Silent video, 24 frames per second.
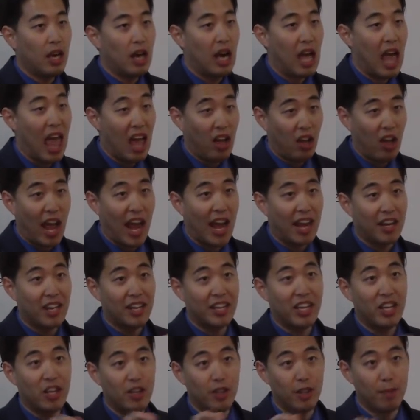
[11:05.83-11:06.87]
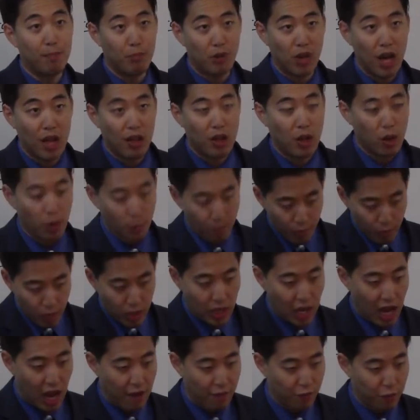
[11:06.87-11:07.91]
Elhanan killed the brother
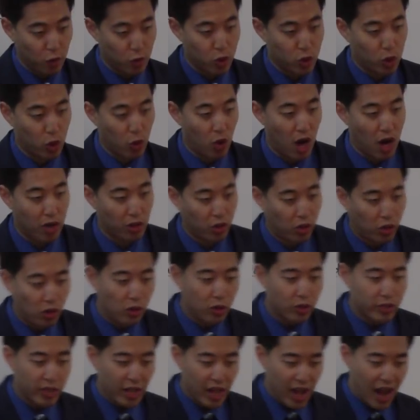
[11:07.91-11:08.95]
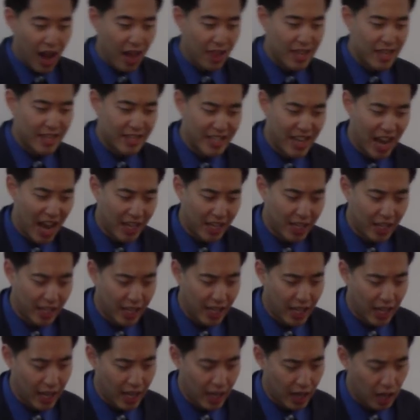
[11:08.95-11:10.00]
at 1 Chronicles, and then
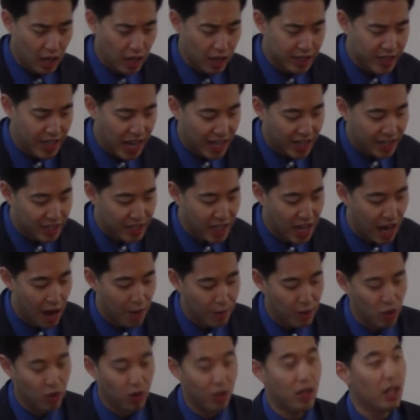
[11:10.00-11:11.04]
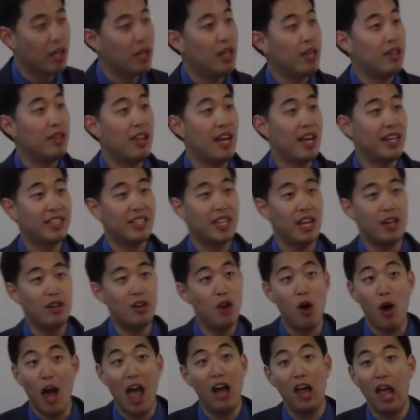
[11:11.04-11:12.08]
2 Samuel, and they said,
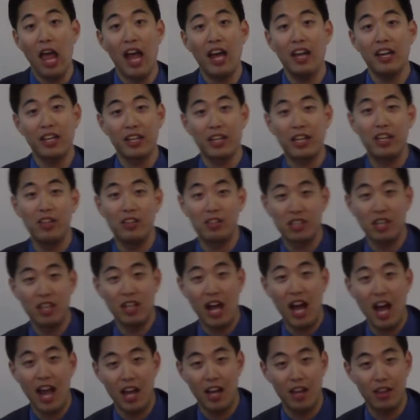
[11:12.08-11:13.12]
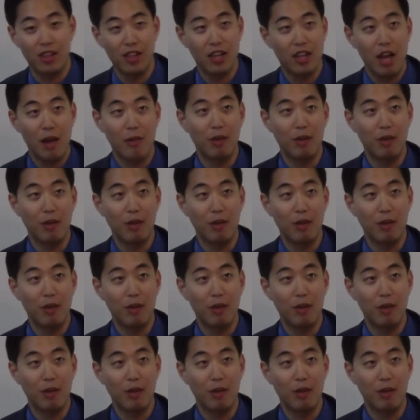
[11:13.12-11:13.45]
no, Elhanan killed Goliath.